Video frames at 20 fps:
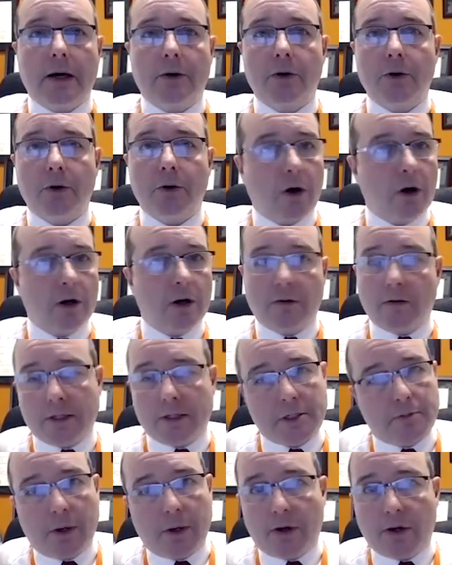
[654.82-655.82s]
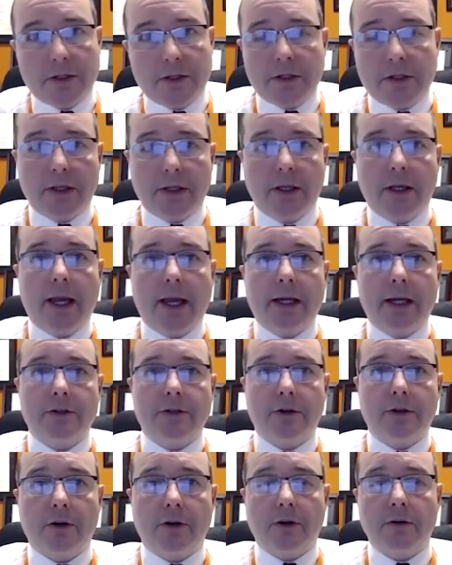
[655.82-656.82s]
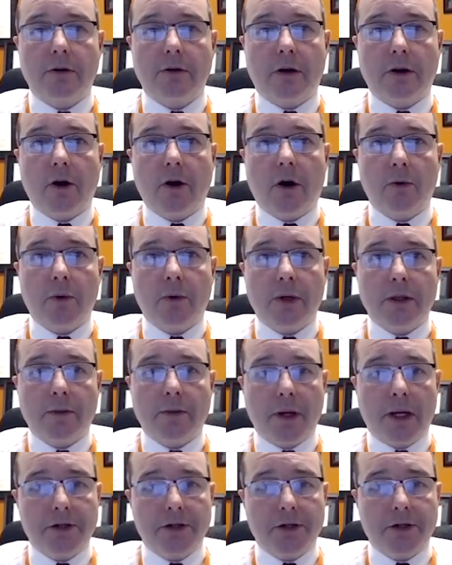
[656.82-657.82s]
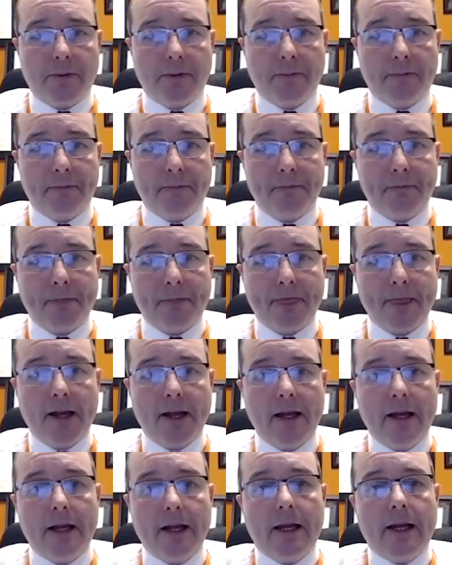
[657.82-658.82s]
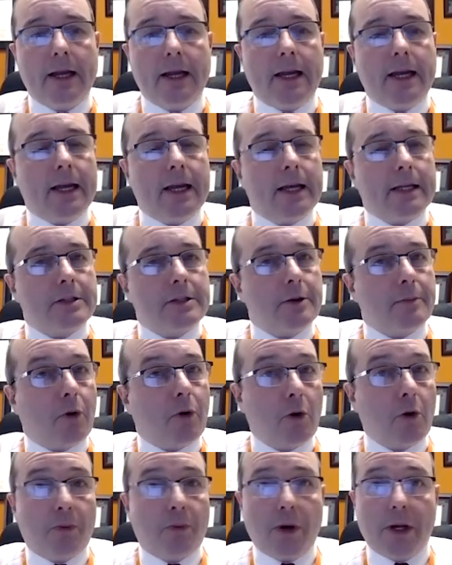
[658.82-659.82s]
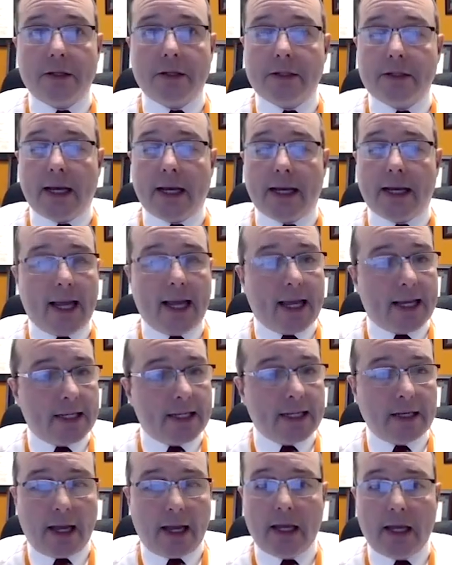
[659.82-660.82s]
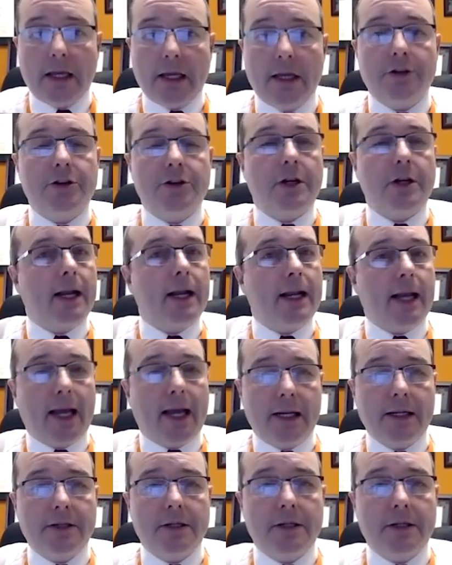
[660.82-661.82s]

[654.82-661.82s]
who are experiencing the cancer along with the patient. It's appropriate at any age and at any